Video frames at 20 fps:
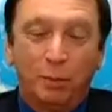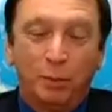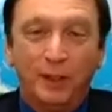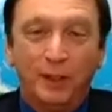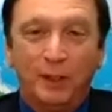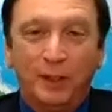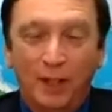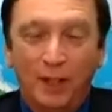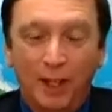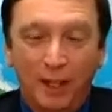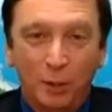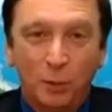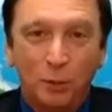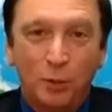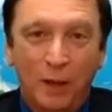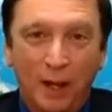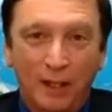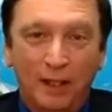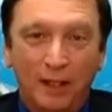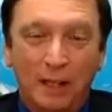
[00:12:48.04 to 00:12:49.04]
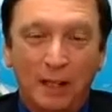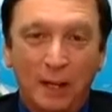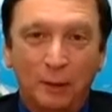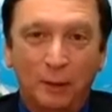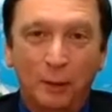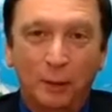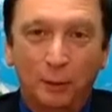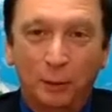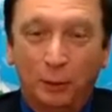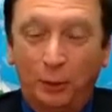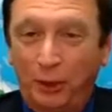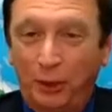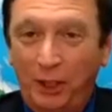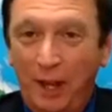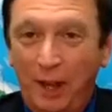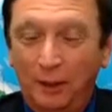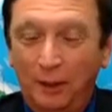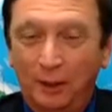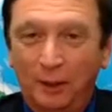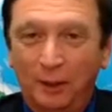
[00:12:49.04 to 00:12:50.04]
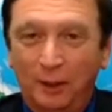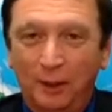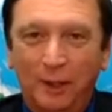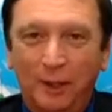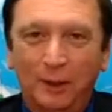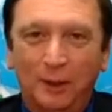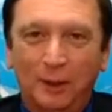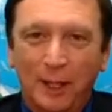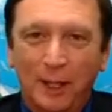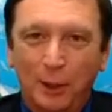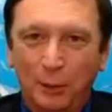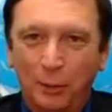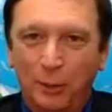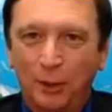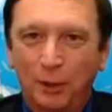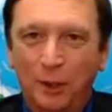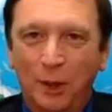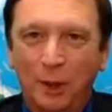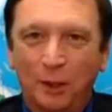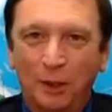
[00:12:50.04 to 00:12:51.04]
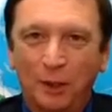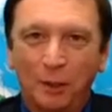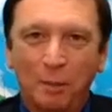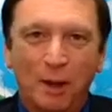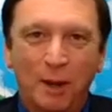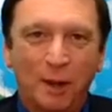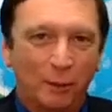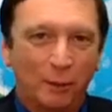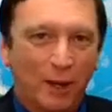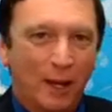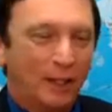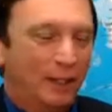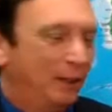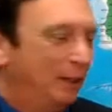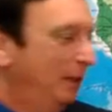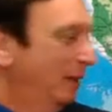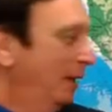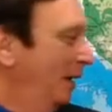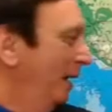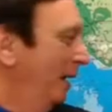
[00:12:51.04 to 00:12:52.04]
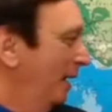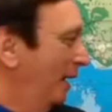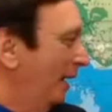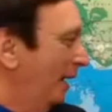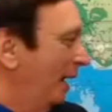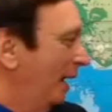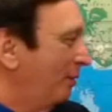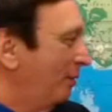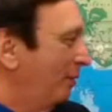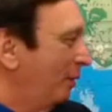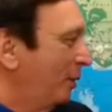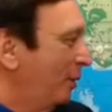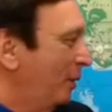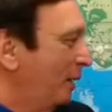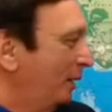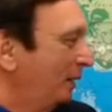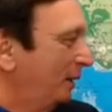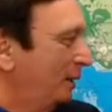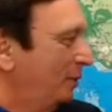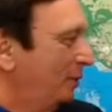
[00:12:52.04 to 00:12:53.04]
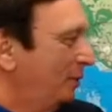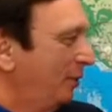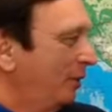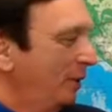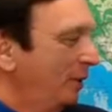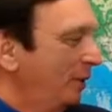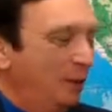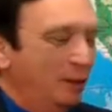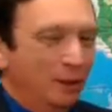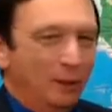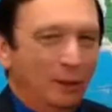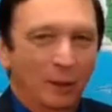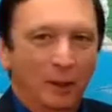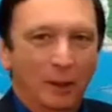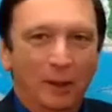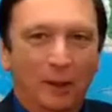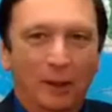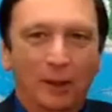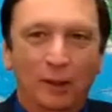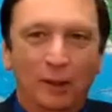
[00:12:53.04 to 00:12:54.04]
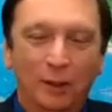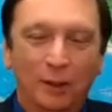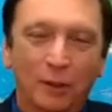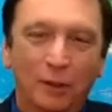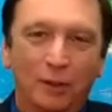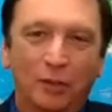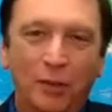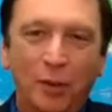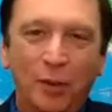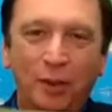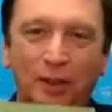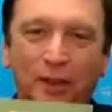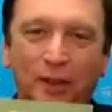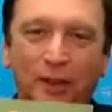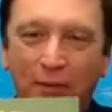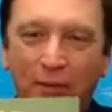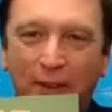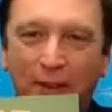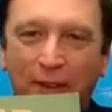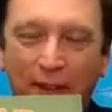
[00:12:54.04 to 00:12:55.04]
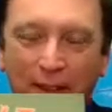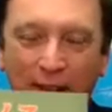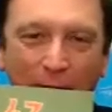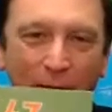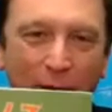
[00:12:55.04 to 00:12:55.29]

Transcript: much and it sounds like you do a lot of writing so that gives me a perfect segue in asking you about your book